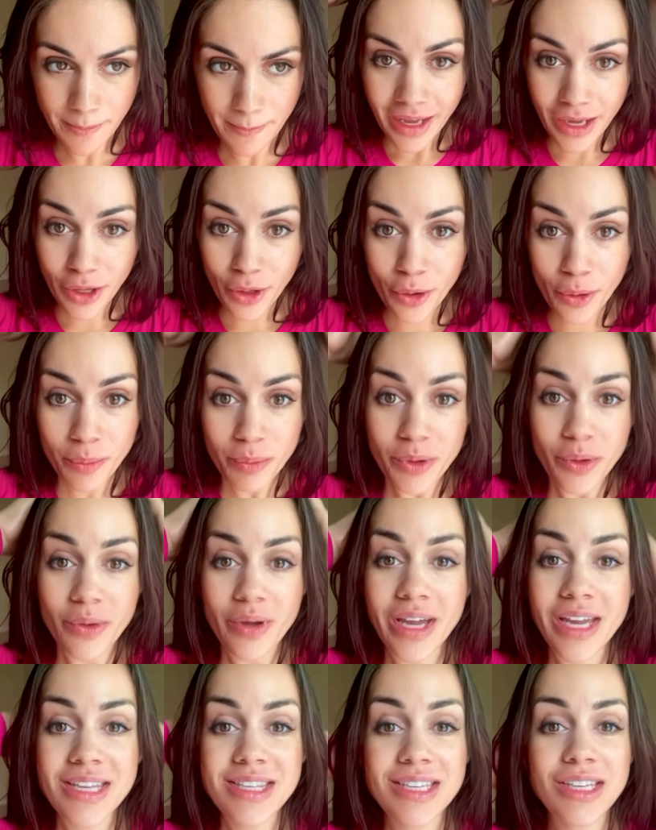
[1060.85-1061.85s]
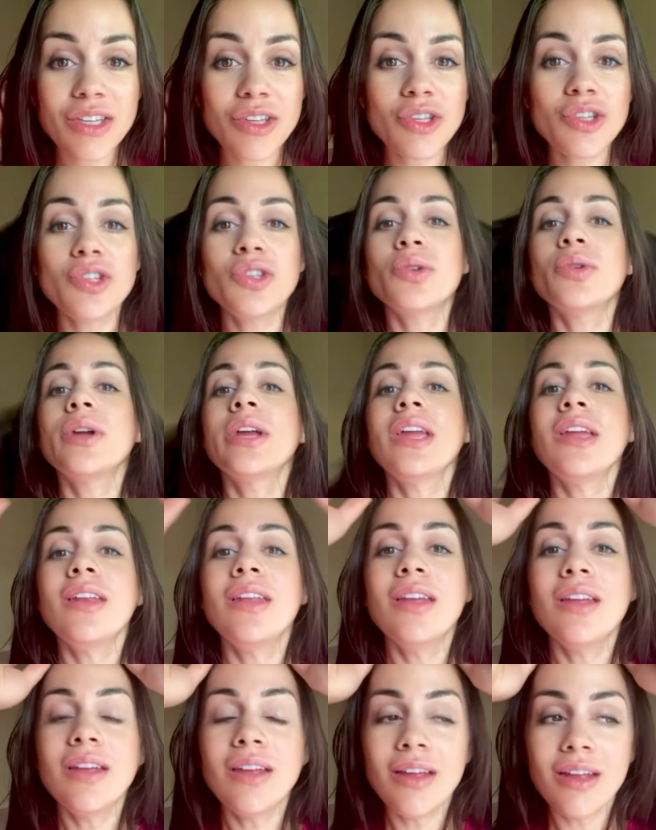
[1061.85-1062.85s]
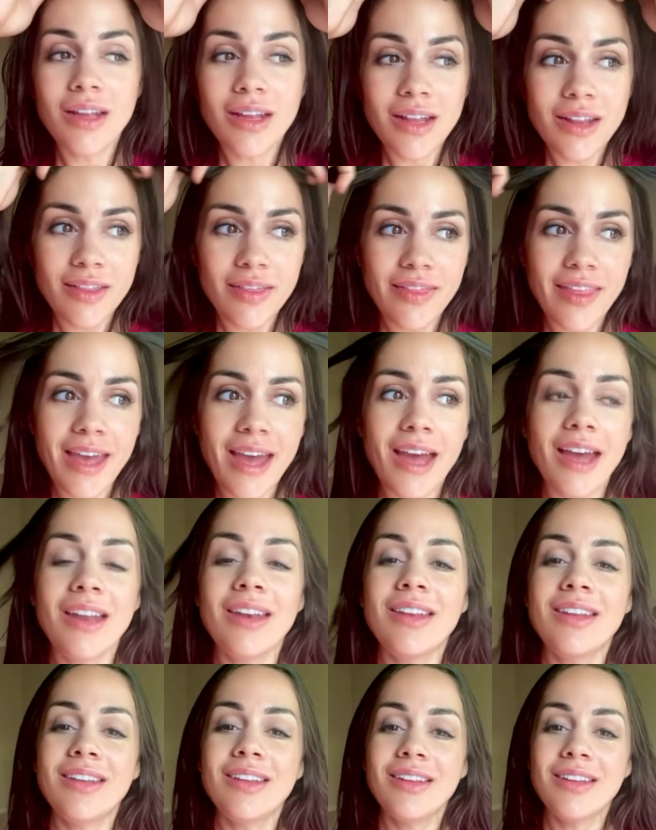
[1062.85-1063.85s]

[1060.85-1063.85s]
I hope you guys enjoyed that